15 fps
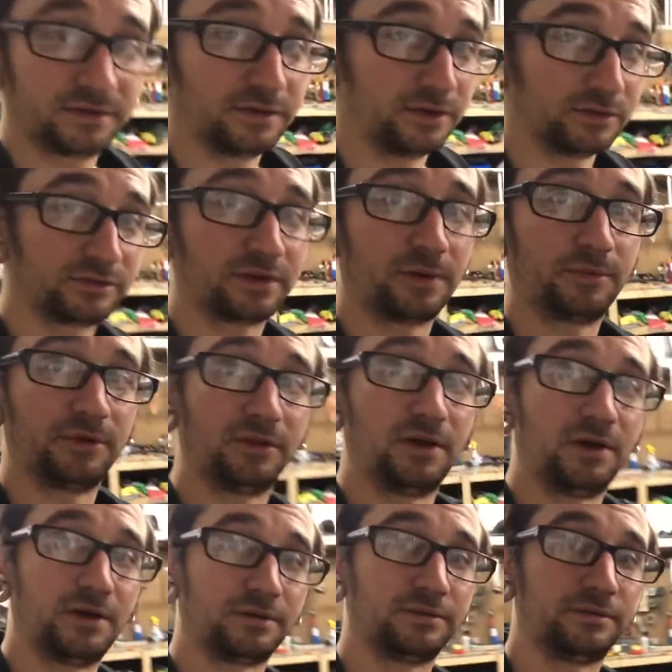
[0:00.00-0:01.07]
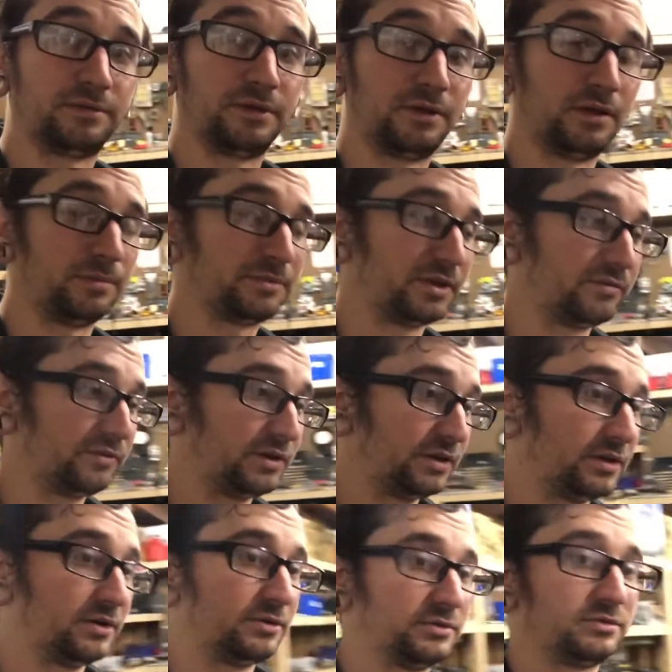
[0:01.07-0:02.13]
it's coming along, a little update
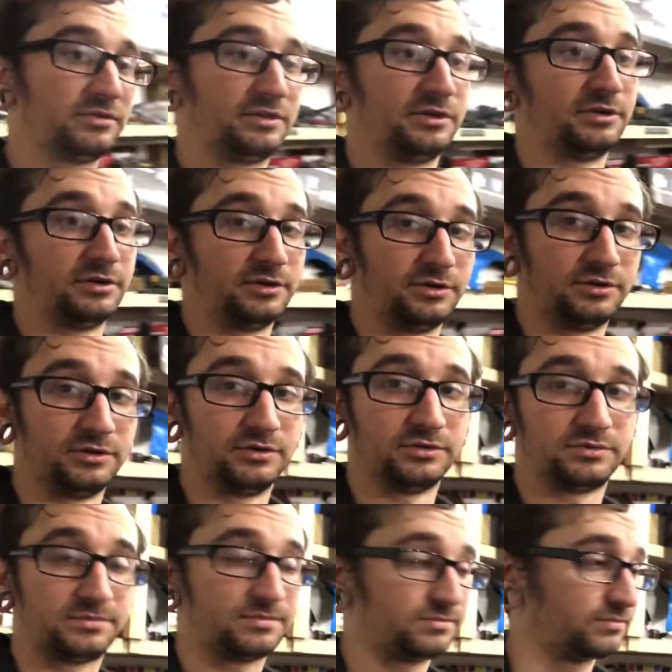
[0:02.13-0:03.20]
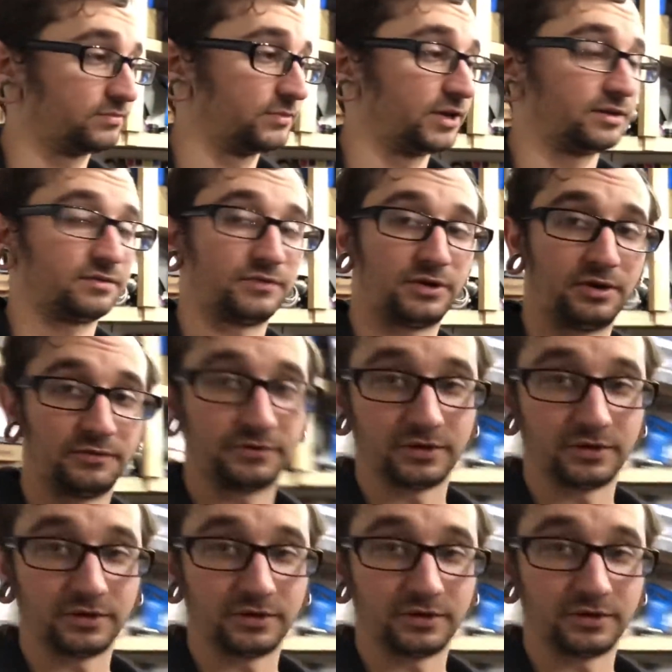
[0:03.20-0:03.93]
video. So like the video if